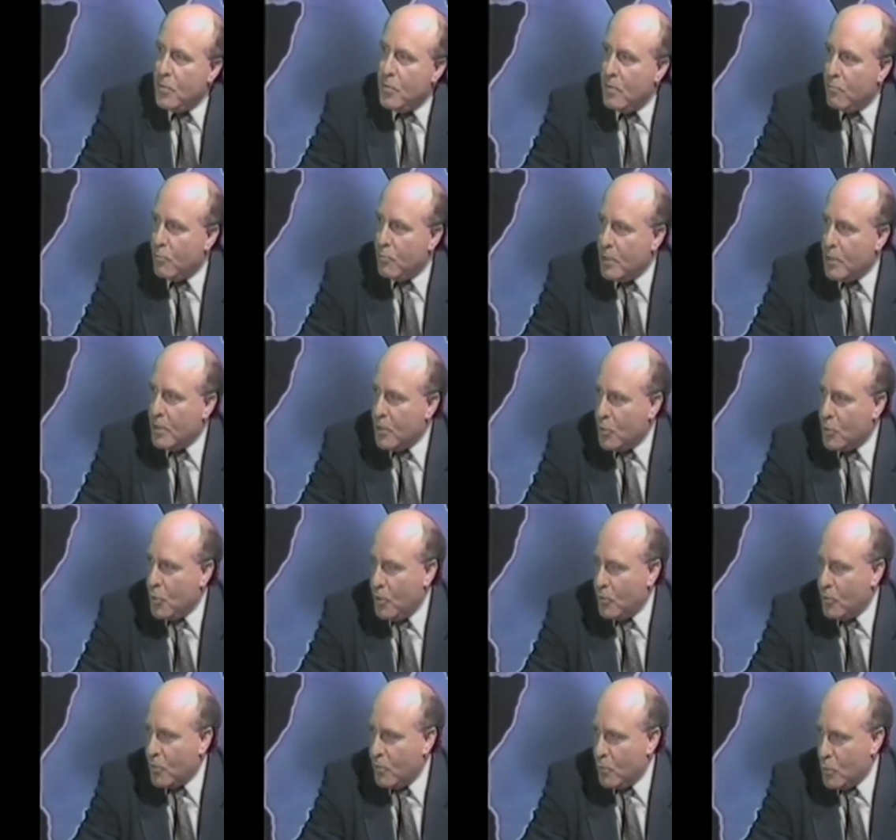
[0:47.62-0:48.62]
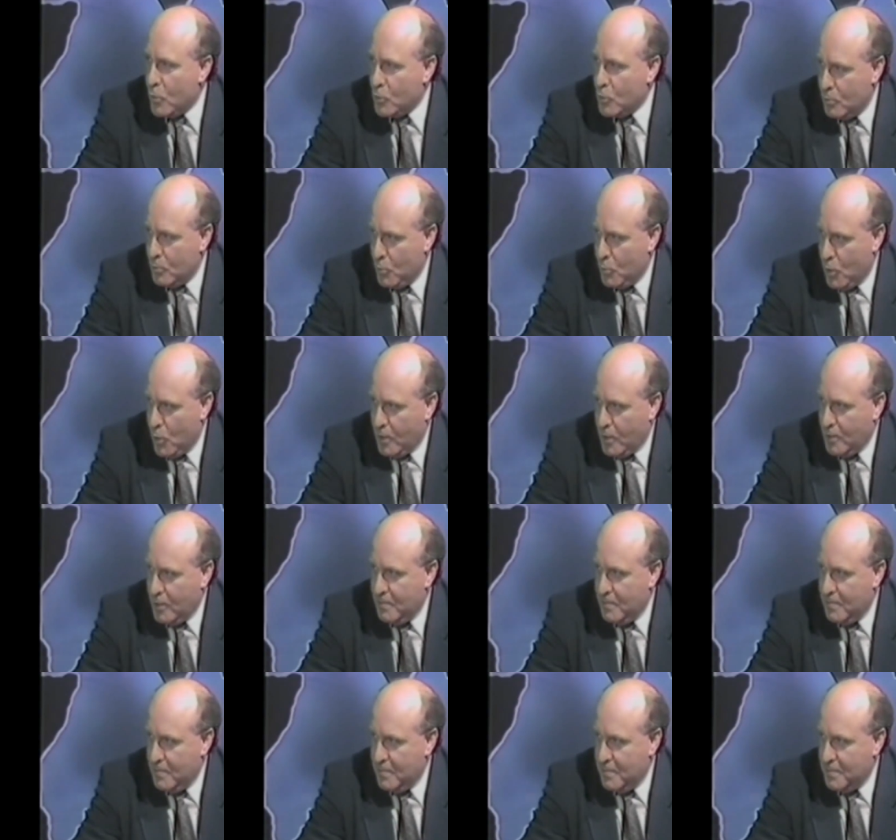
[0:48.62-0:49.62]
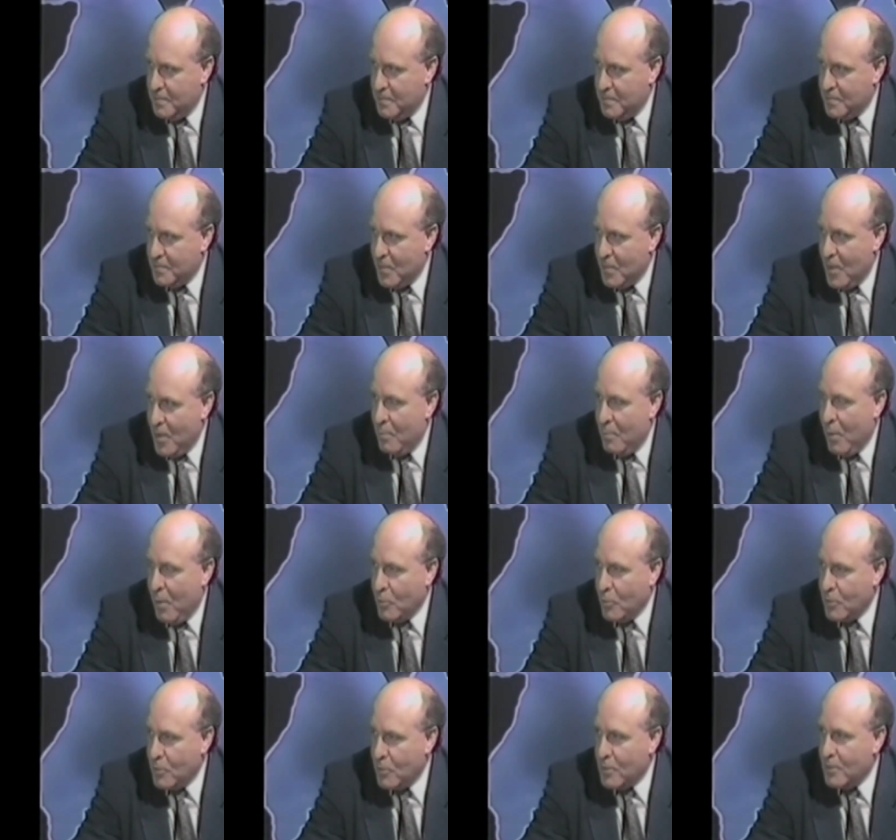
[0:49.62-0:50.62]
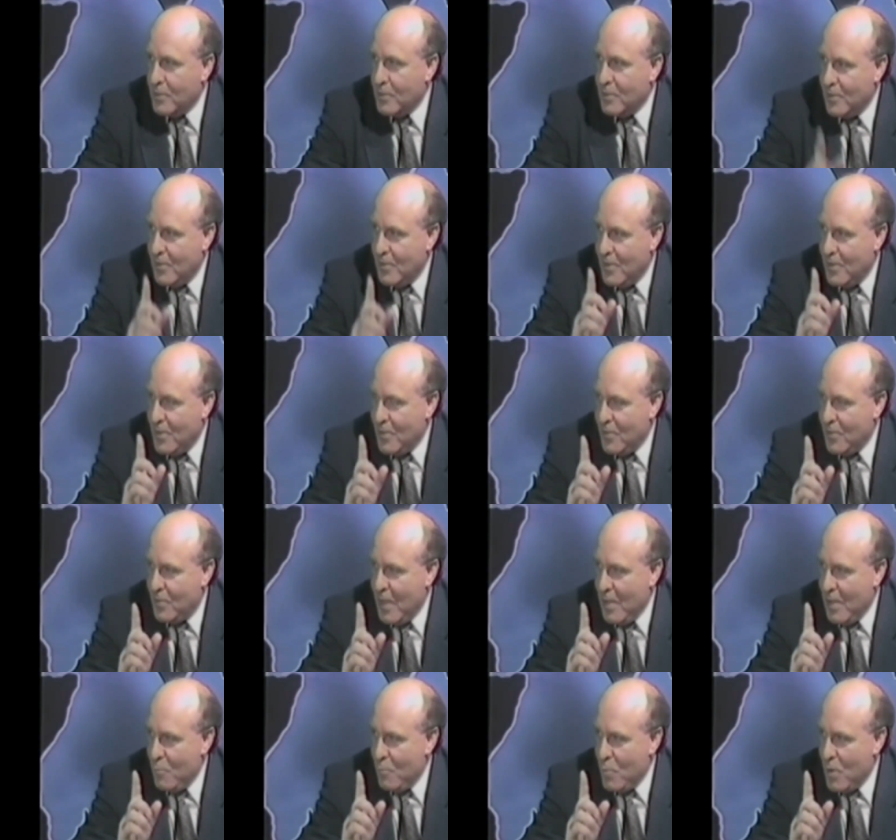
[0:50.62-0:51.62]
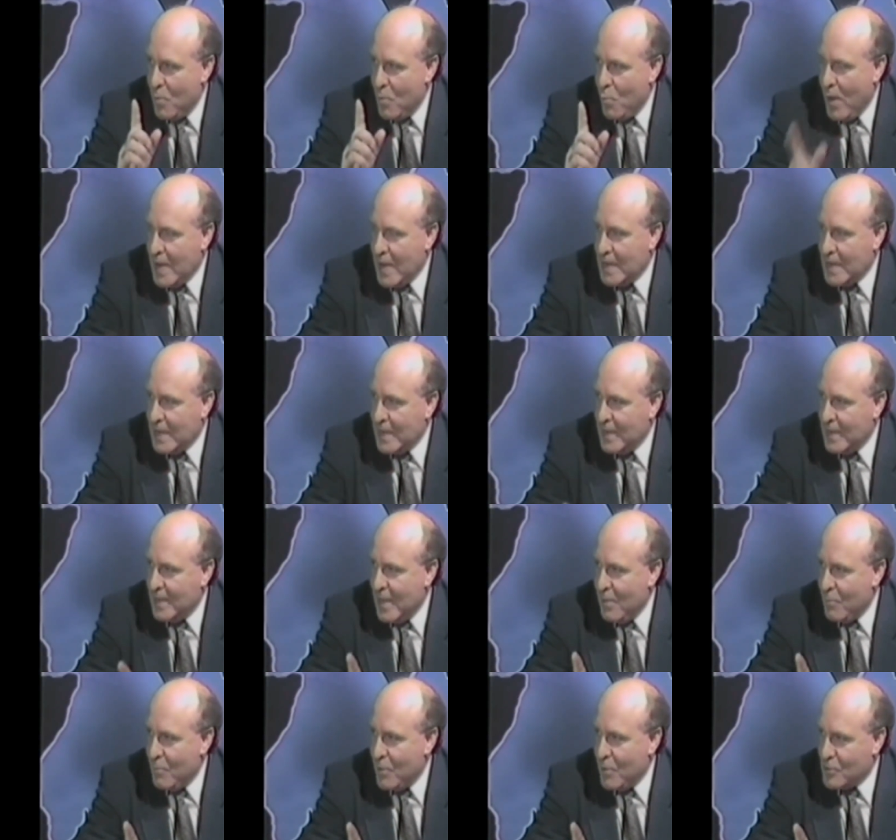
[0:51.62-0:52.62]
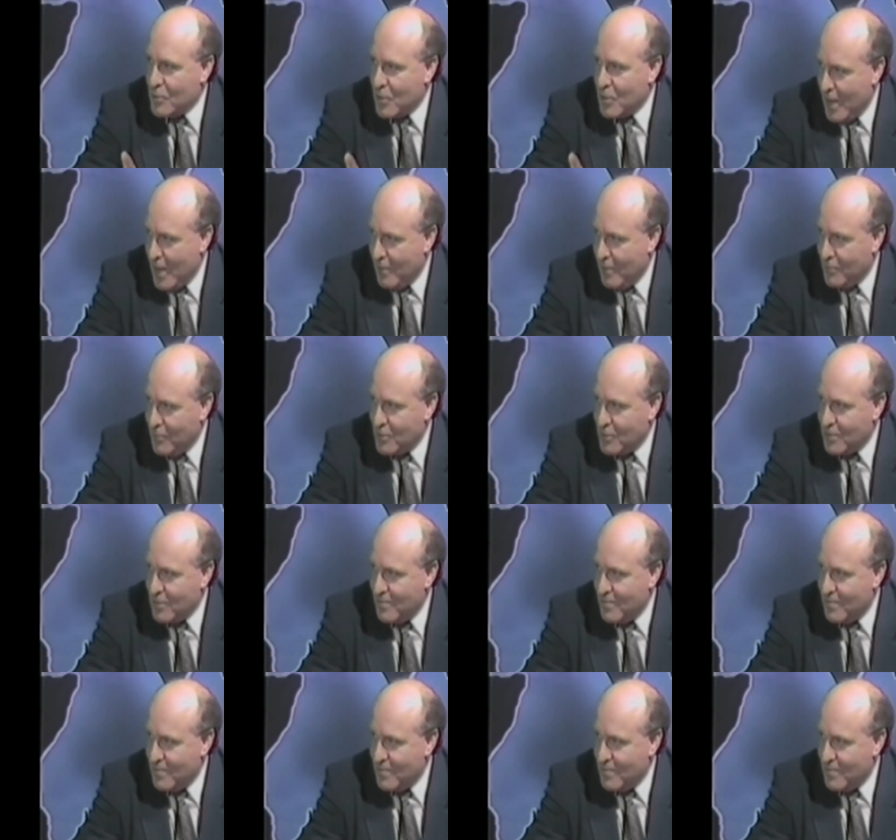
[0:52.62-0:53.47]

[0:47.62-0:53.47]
you have written a controversial book about They Were White and They Were Slaves.